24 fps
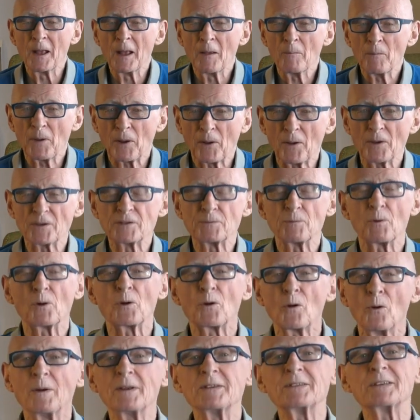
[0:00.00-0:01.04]
because we're
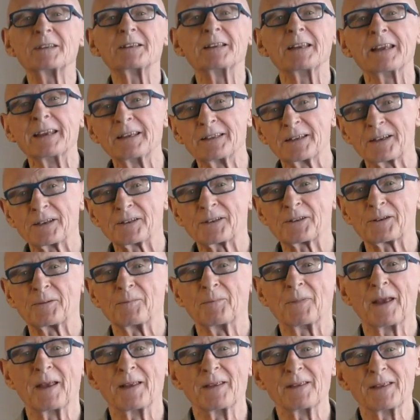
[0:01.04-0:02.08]
going to need it
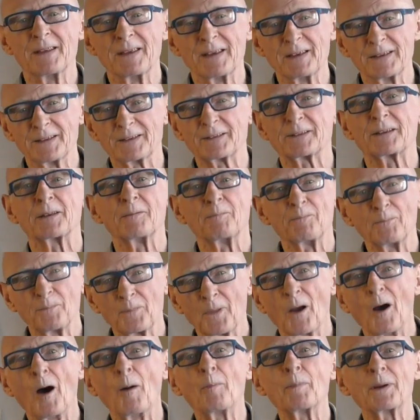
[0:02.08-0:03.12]
in these
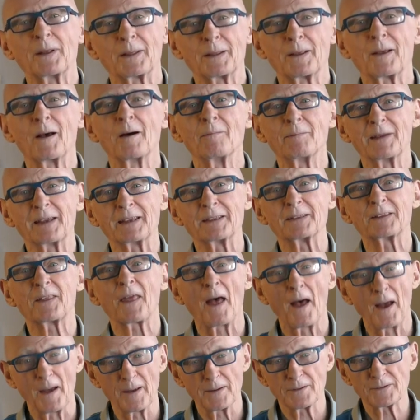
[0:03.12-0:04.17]
up and coming
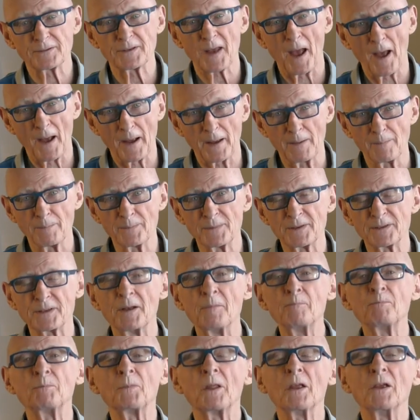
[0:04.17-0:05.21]
times
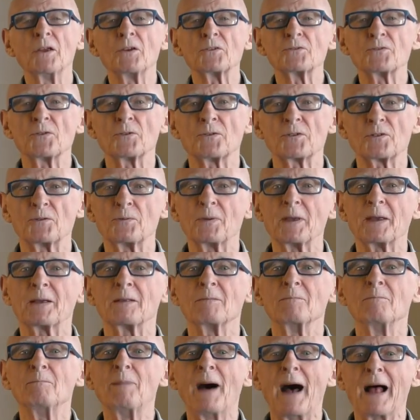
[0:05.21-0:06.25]
so that we
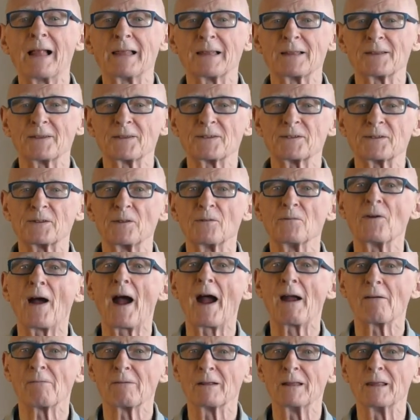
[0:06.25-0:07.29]
can balance the
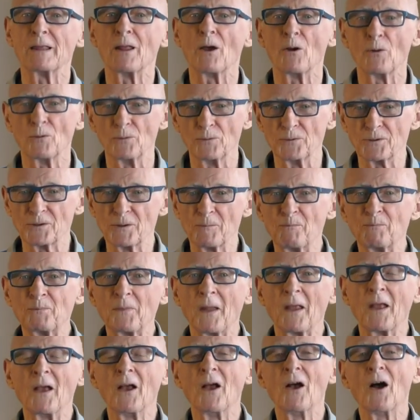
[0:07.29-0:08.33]
viral load
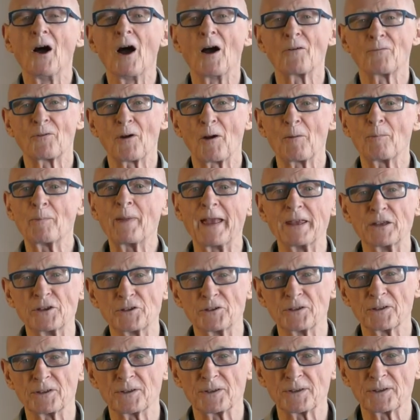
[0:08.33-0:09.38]
of our
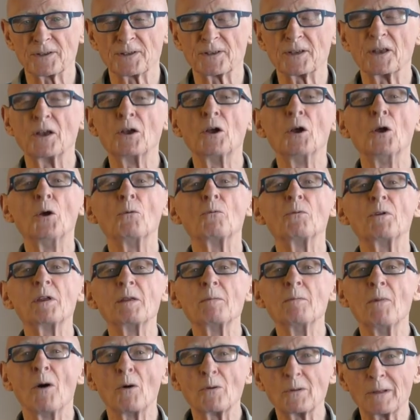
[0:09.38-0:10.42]
patients
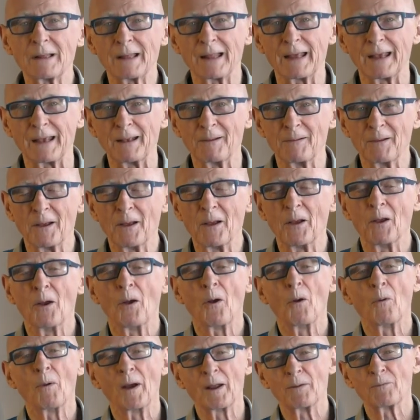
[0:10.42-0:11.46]
remotely
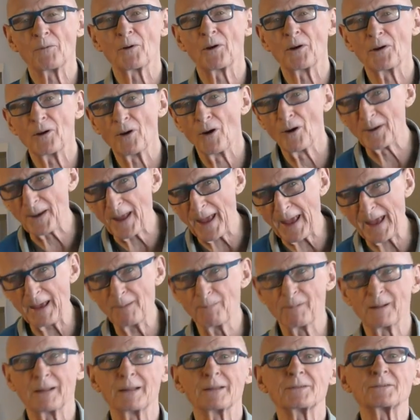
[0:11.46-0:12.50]
when we're
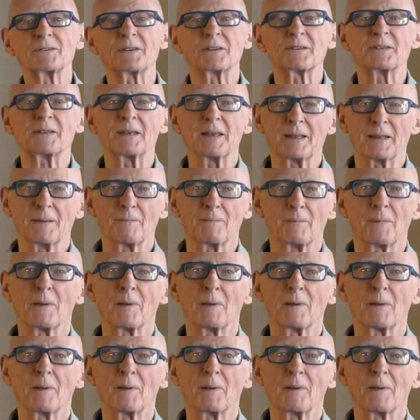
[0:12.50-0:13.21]
unable to see them